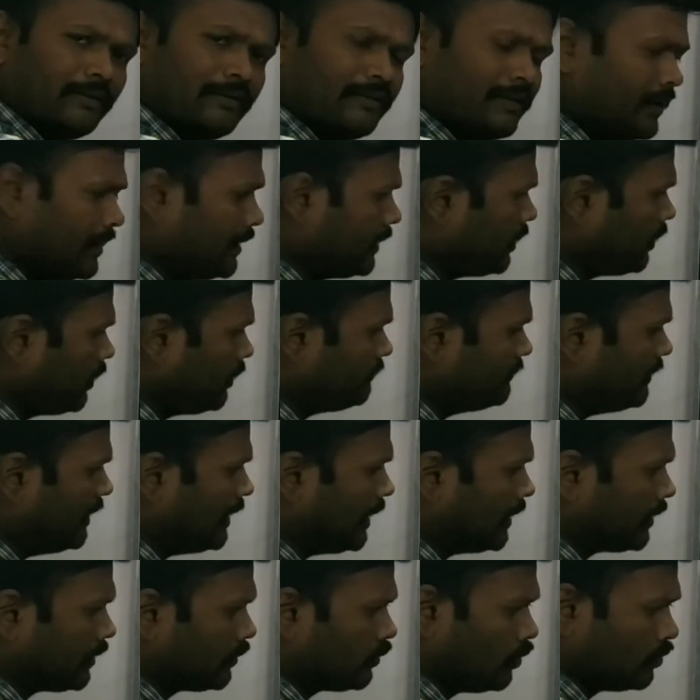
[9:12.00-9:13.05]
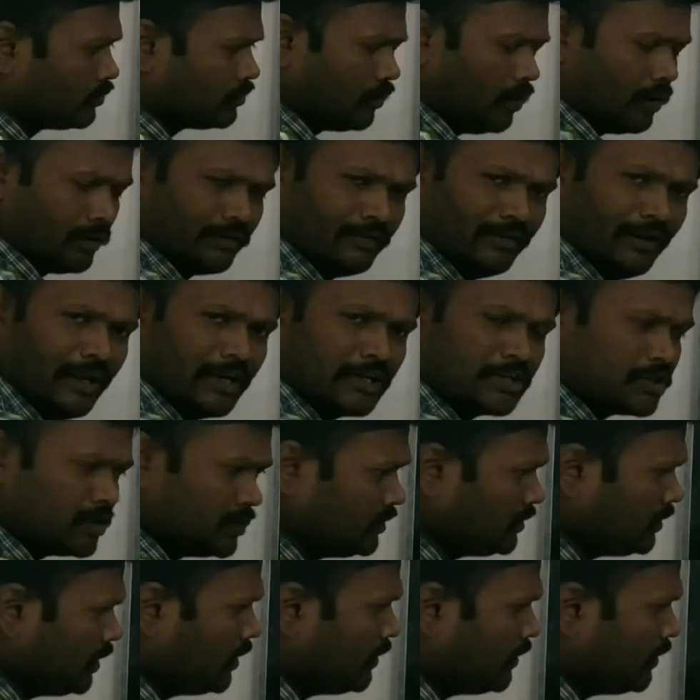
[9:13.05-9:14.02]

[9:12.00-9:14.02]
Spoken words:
zinc will undergo oxidation,